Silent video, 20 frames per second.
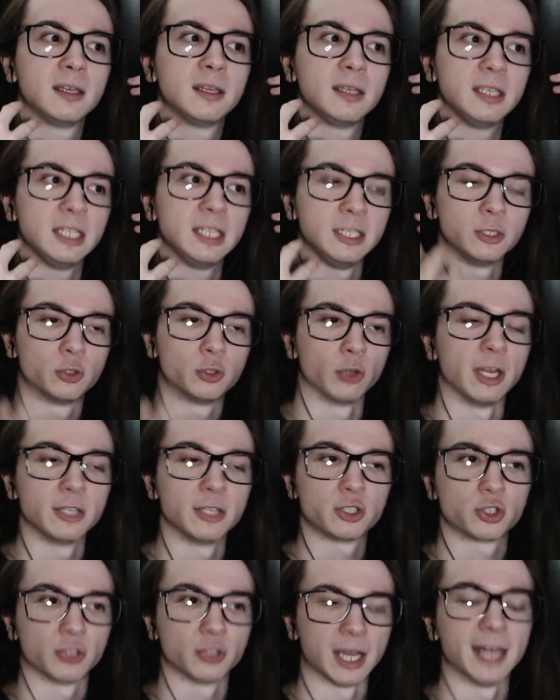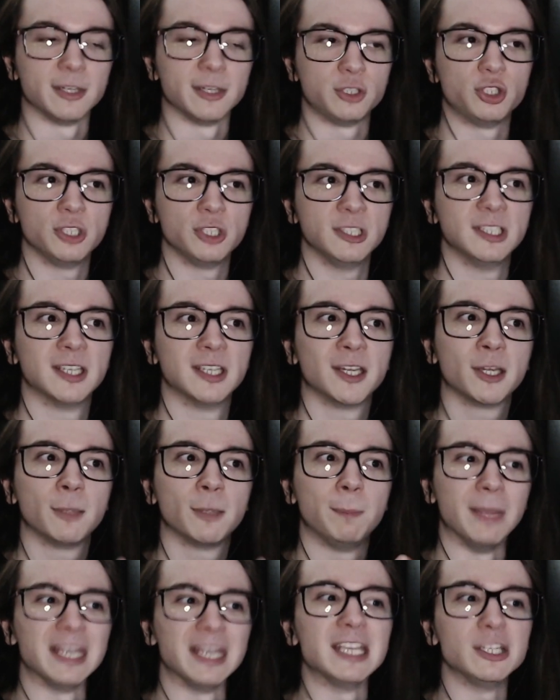in grand strategy,
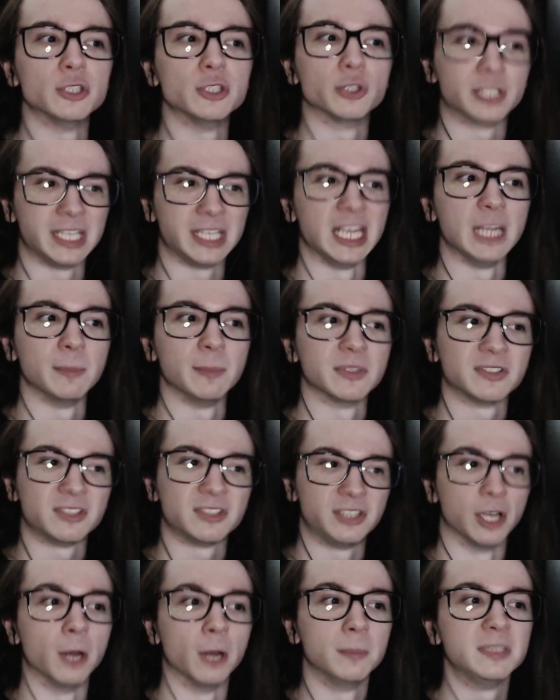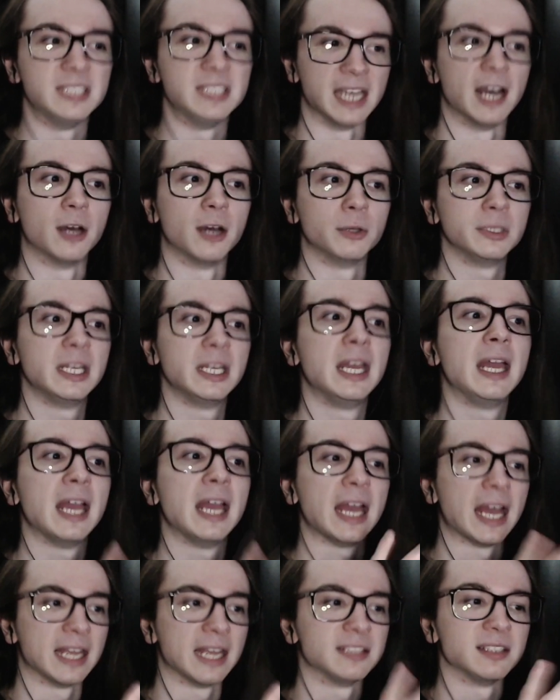making your game as dumbed down,
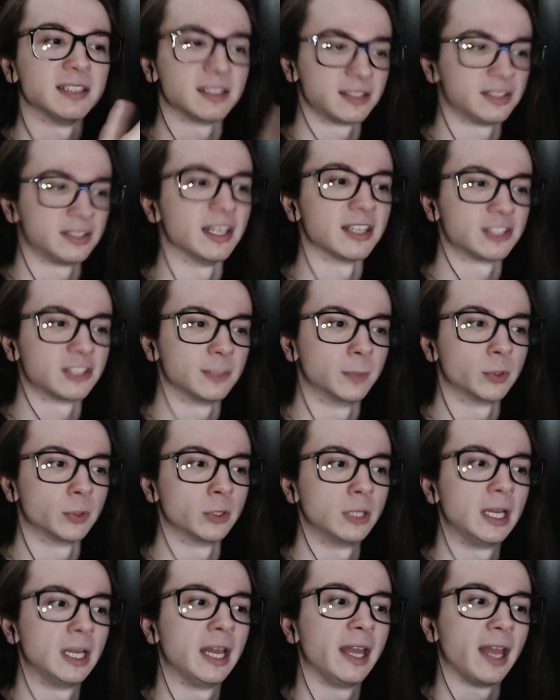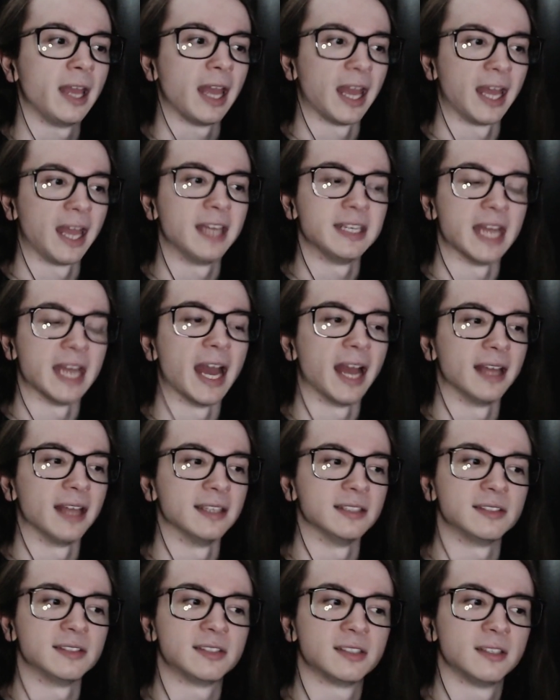as accessible, and
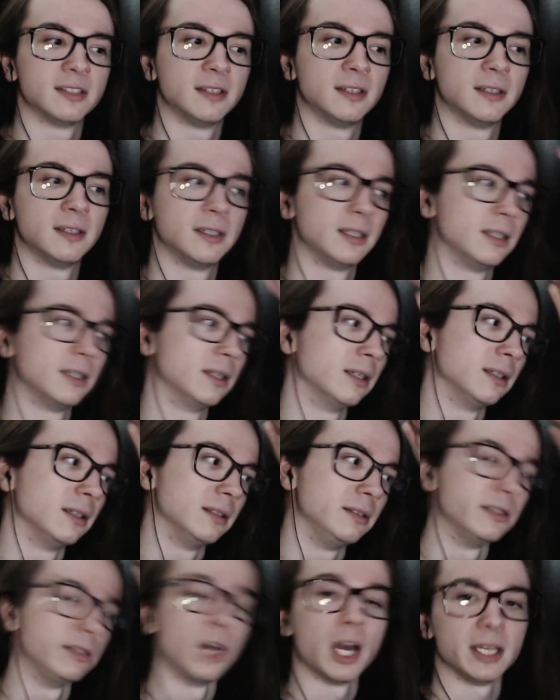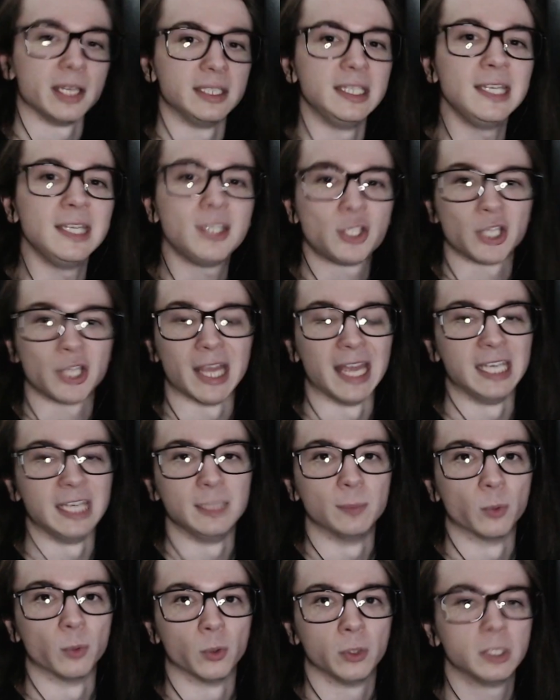as not niche
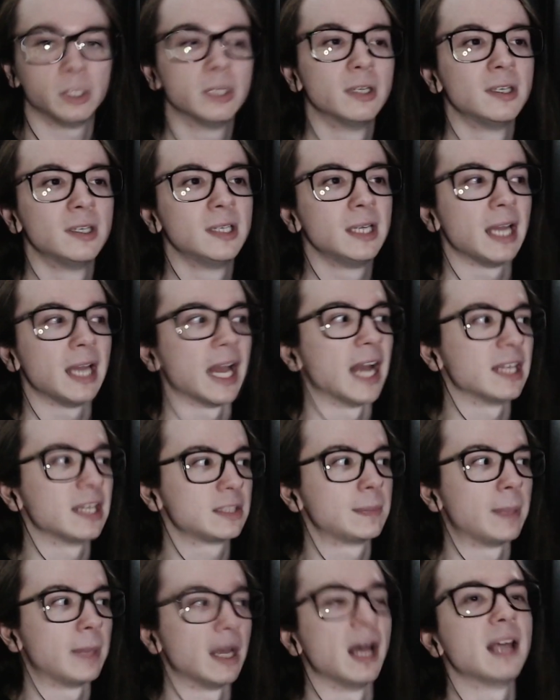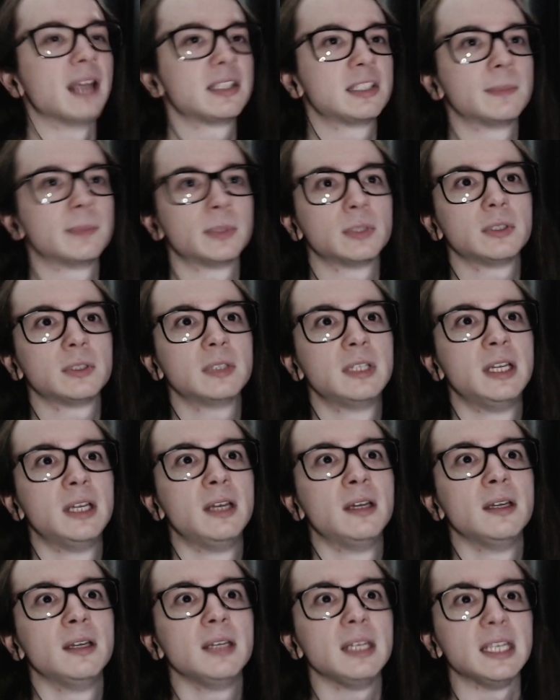anymore as possible
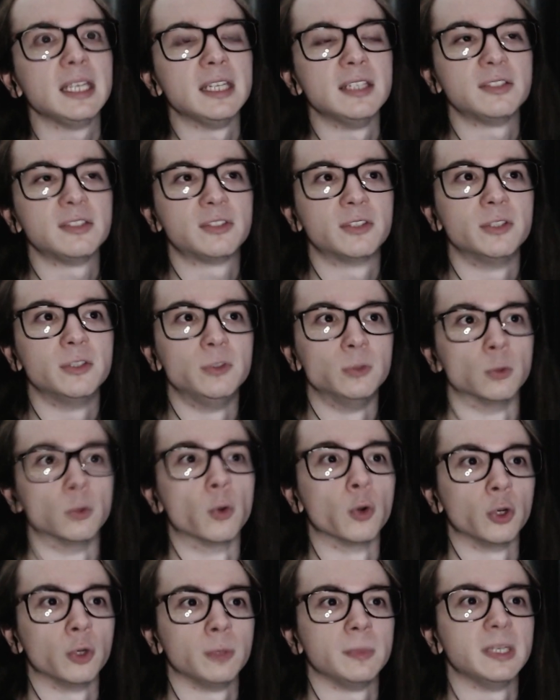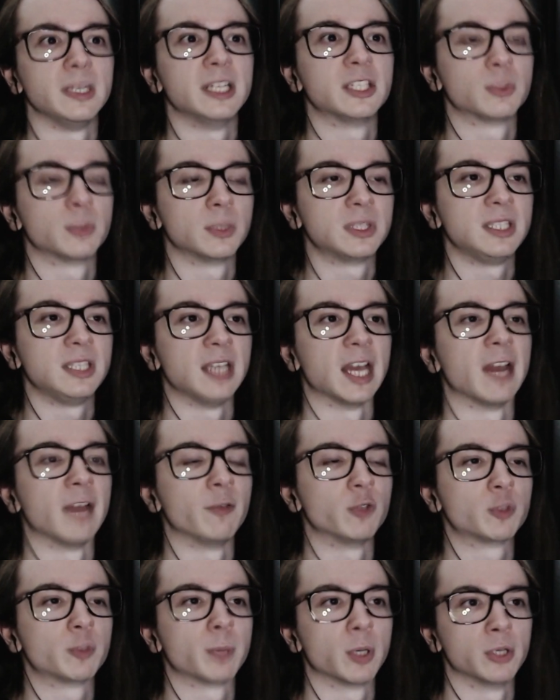is the norm. It's what the
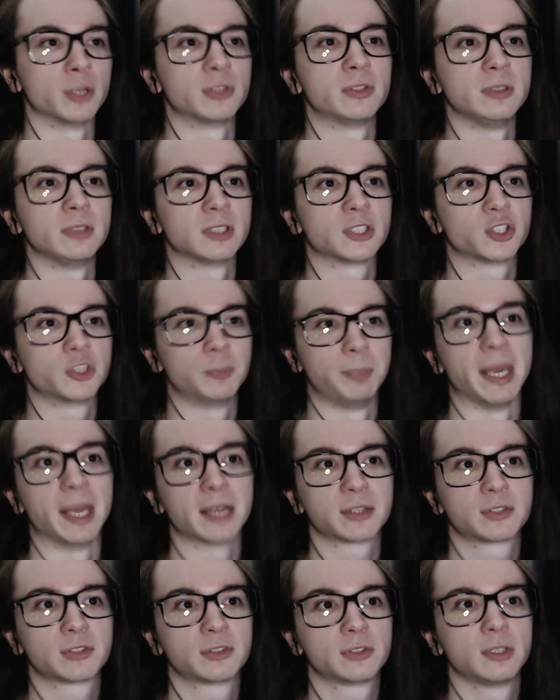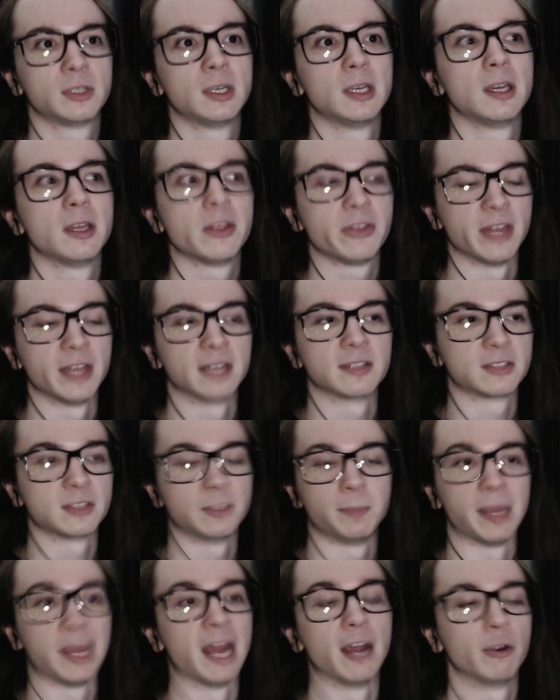average person expects, thanks to
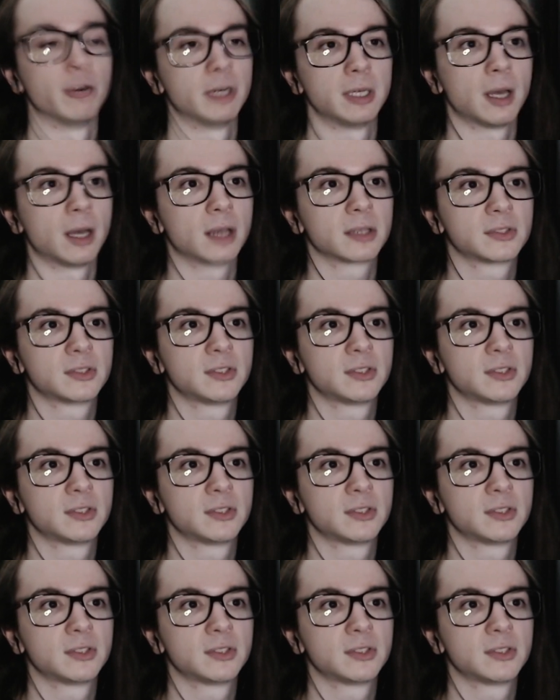Paradox.